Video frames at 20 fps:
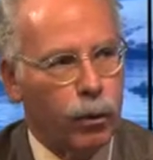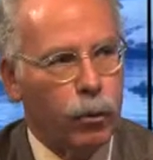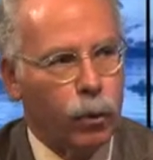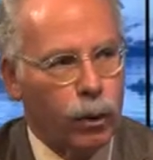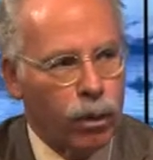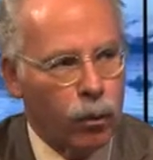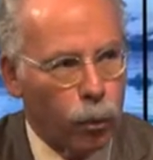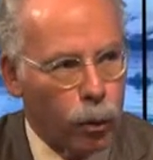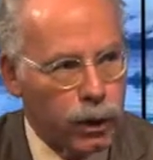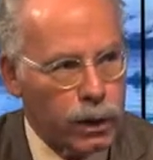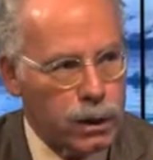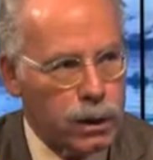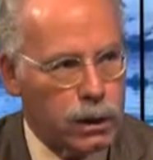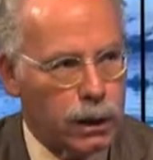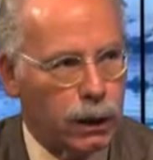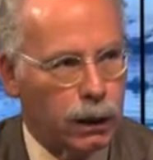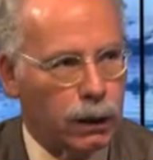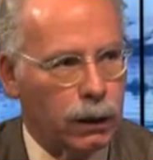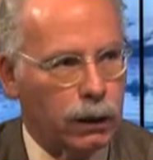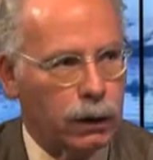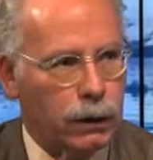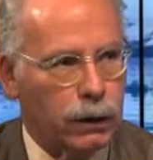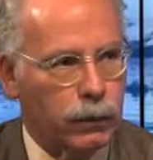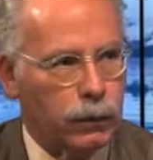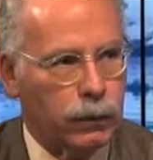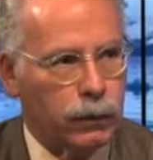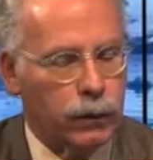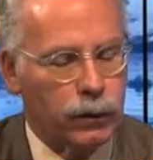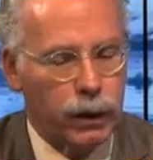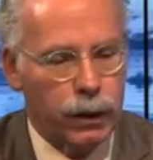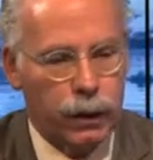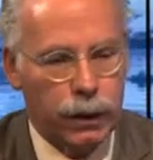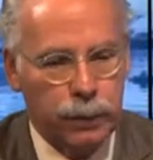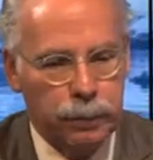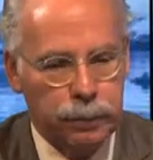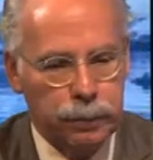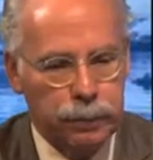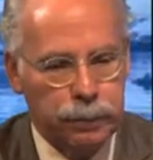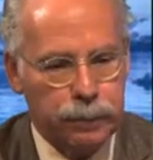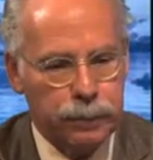with the wind chill, mm -hmm. it mm-hmm. was, uh,
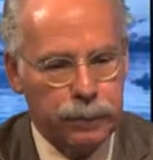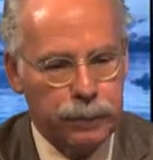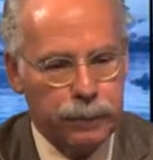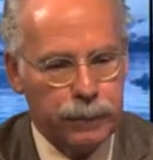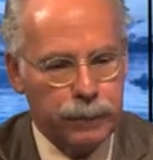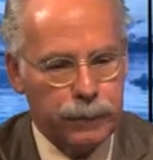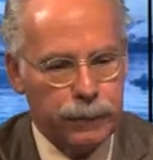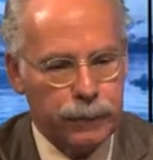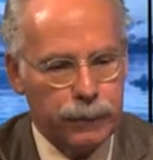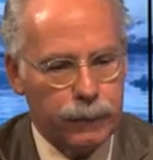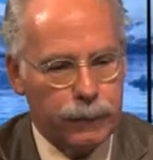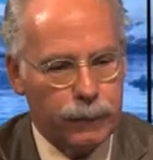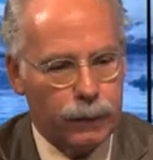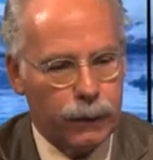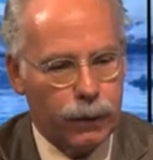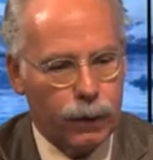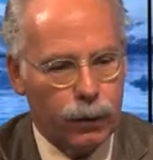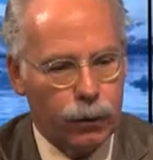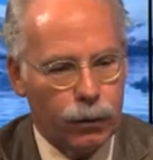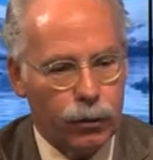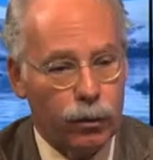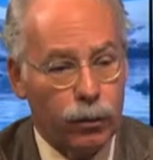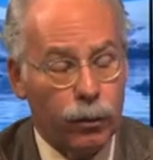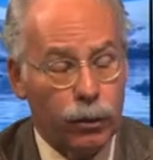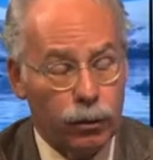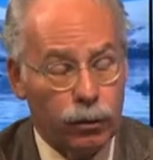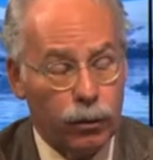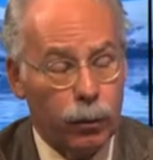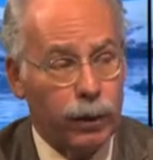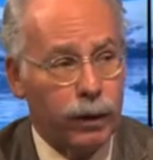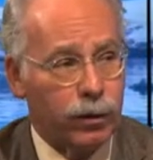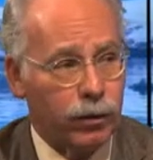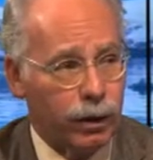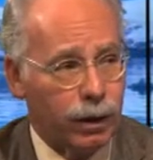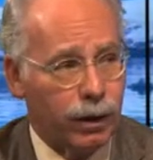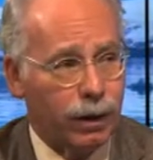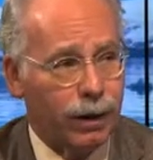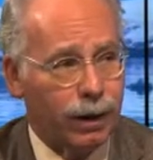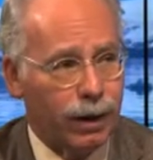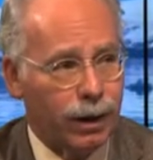it was, the coldest you've
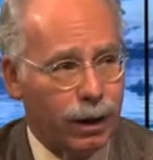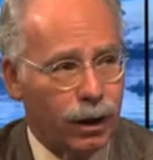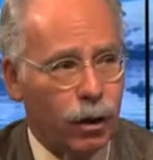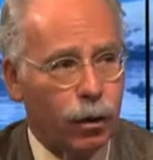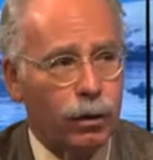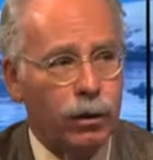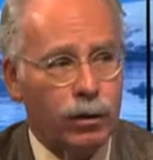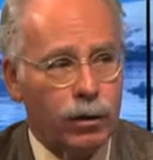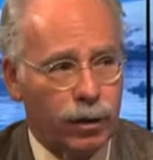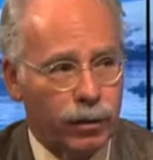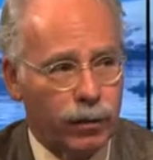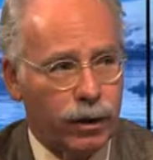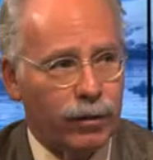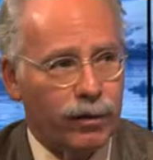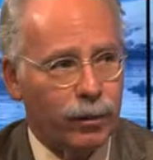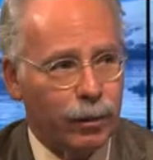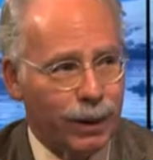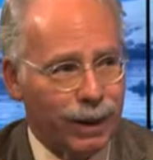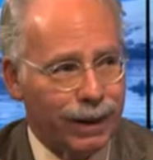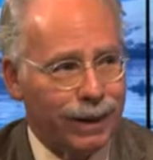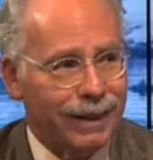ever been. Coldest I've ever been.